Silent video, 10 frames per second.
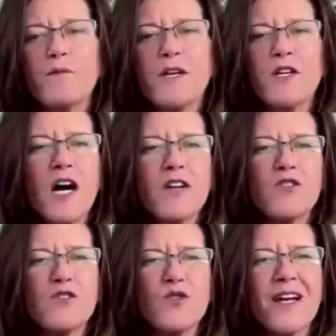from our
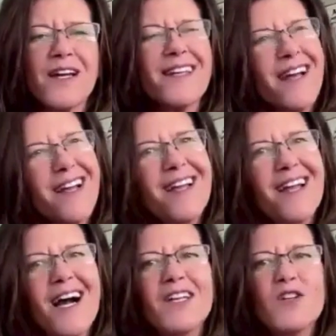doctors is like, yeah, yeah,
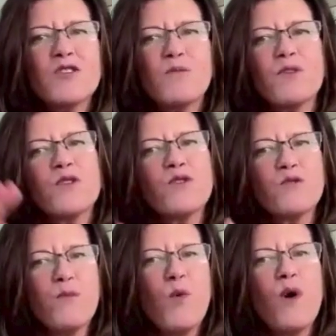yeah, I used to produce
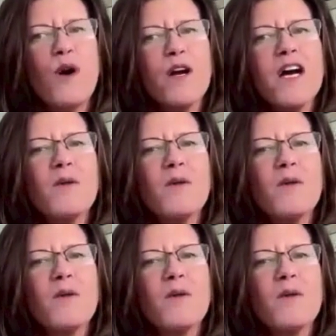more,